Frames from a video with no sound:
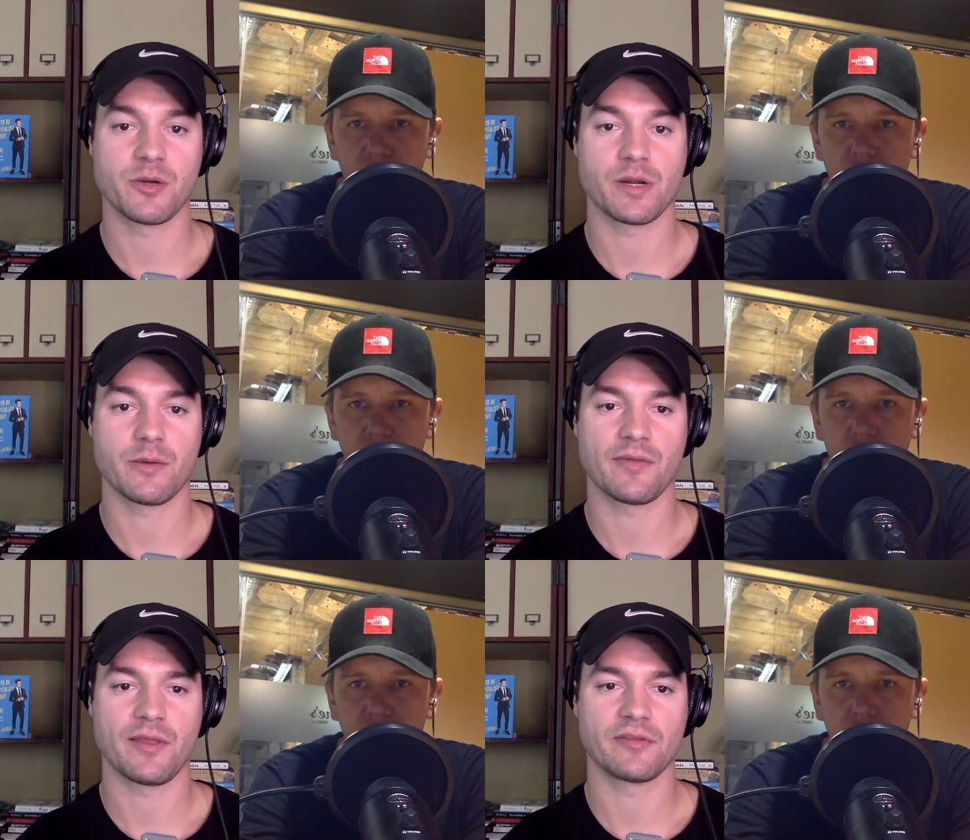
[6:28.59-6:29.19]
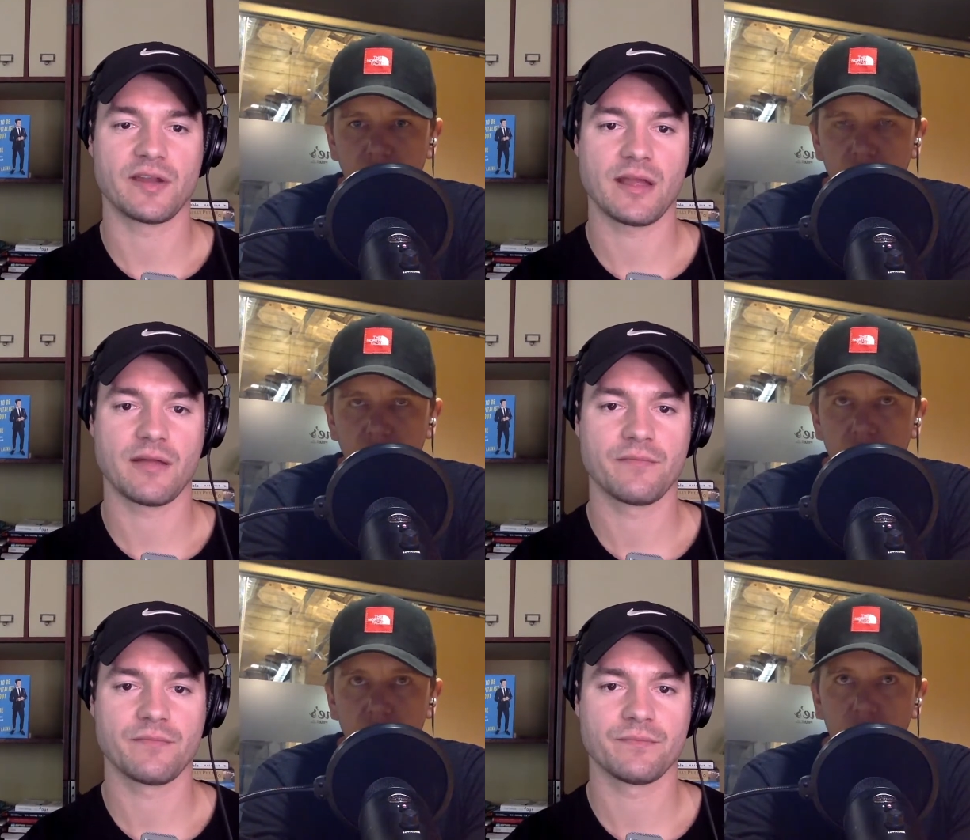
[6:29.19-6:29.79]
Speaker 1: are you working with now
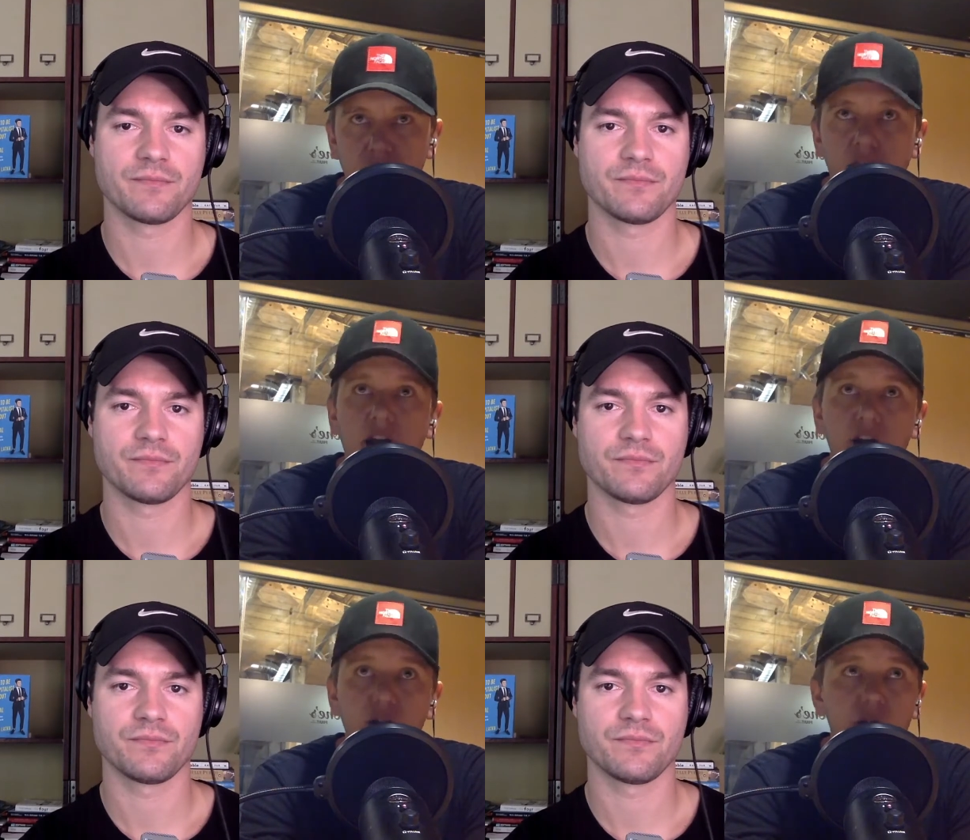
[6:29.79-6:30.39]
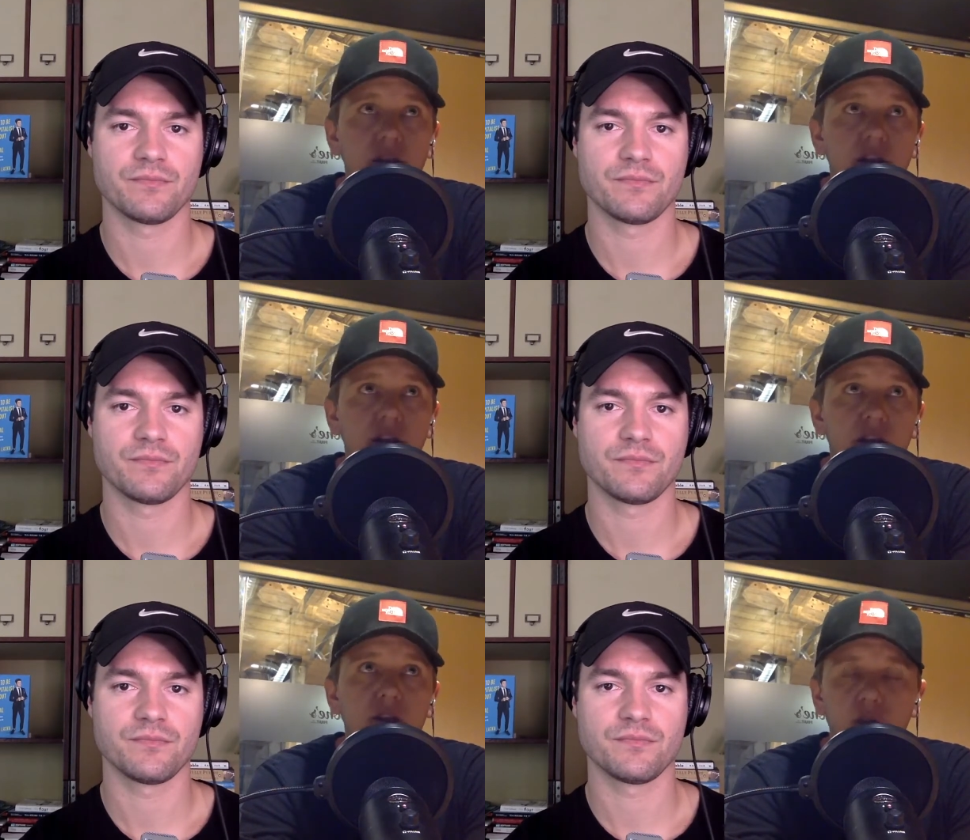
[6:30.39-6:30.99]
today?
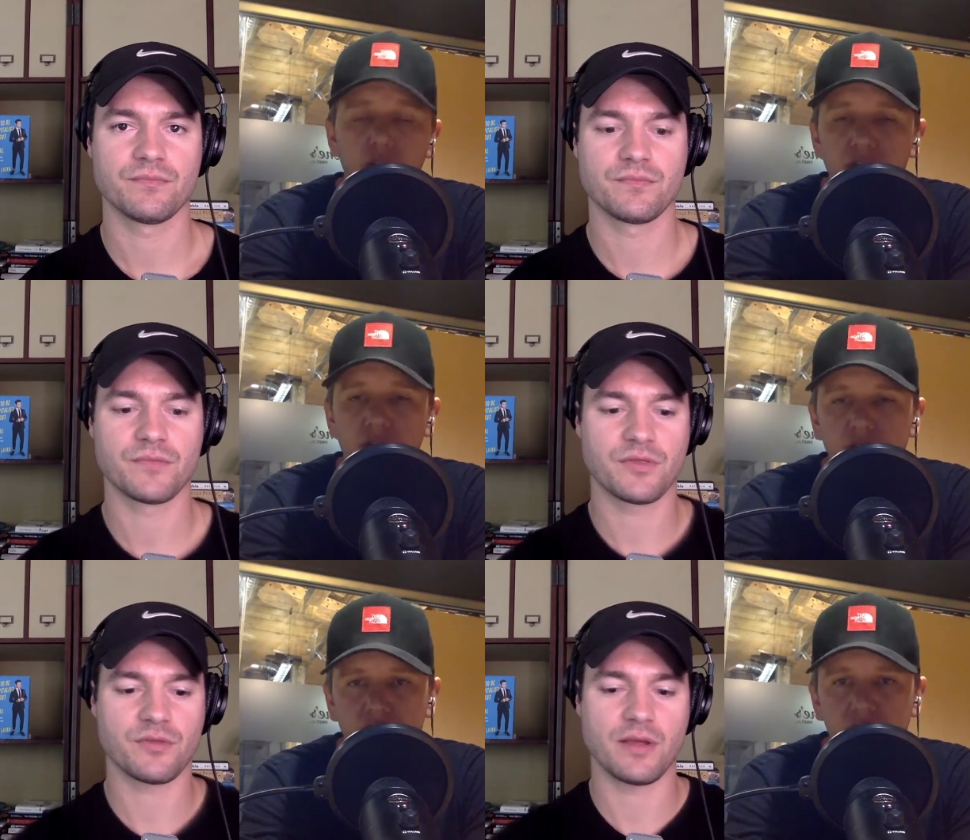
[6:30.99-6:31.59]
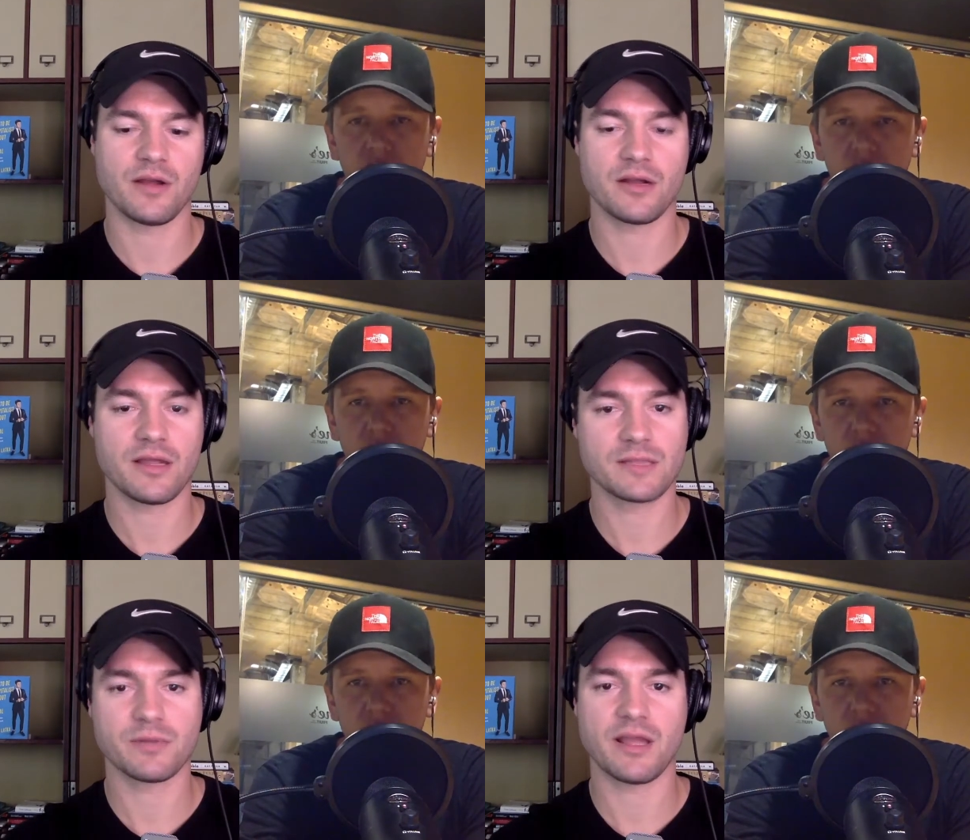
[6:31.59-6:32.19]
Speaker 2: Currently 300.
Speaker 1: 300.
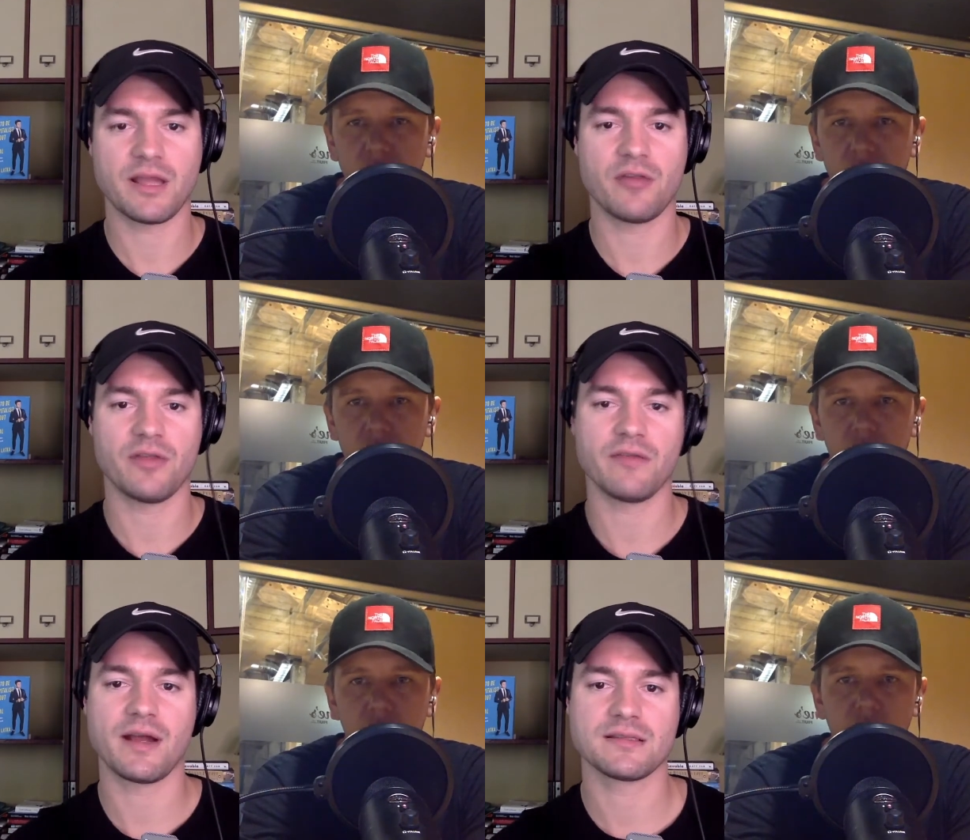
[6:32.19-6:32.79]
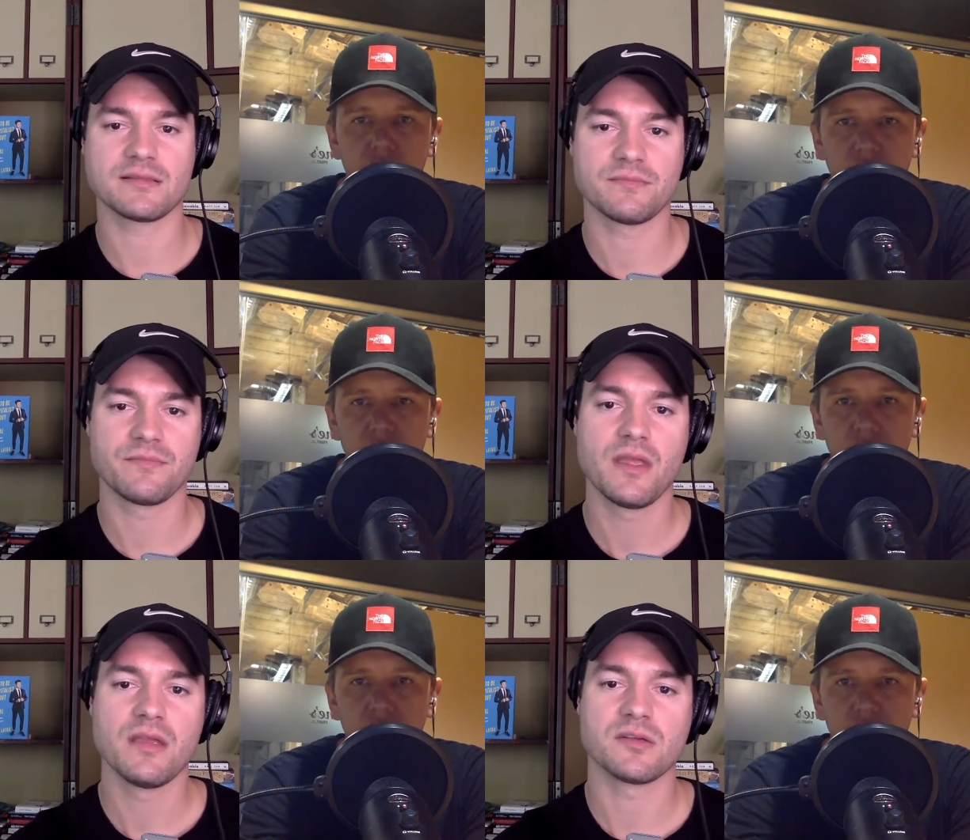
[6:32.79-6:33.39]
Okay. That's pretty healthy, right?
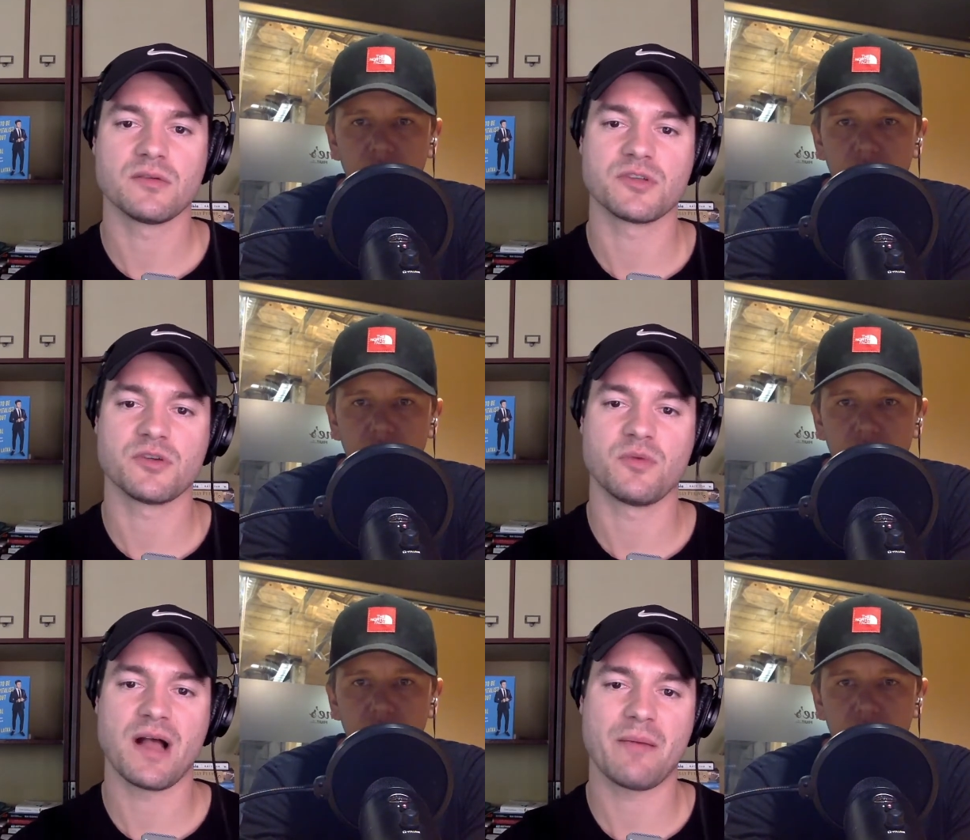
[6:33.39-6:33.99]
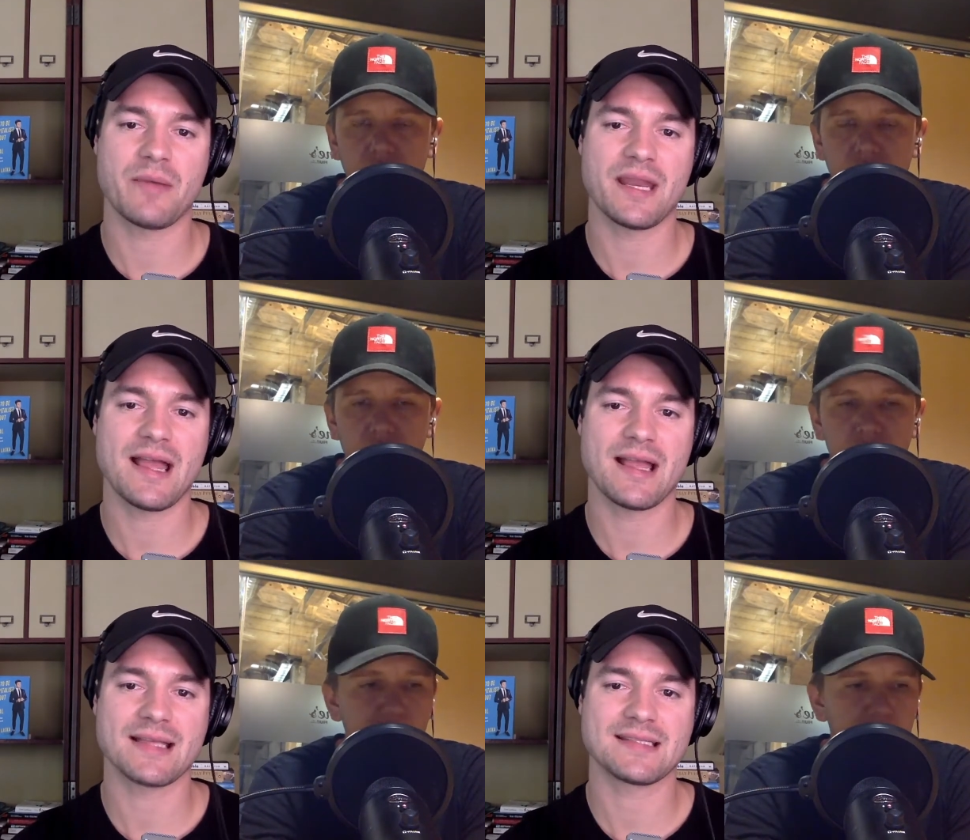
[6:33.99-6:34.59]
So how
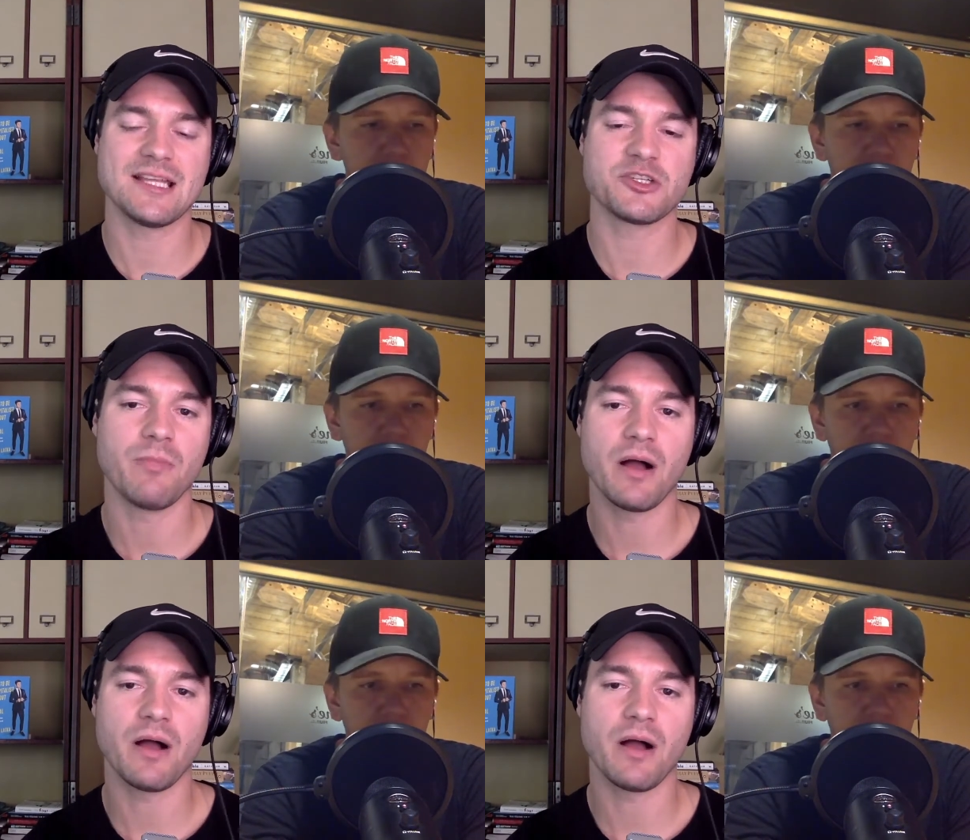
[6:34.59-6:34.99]
many, I guess each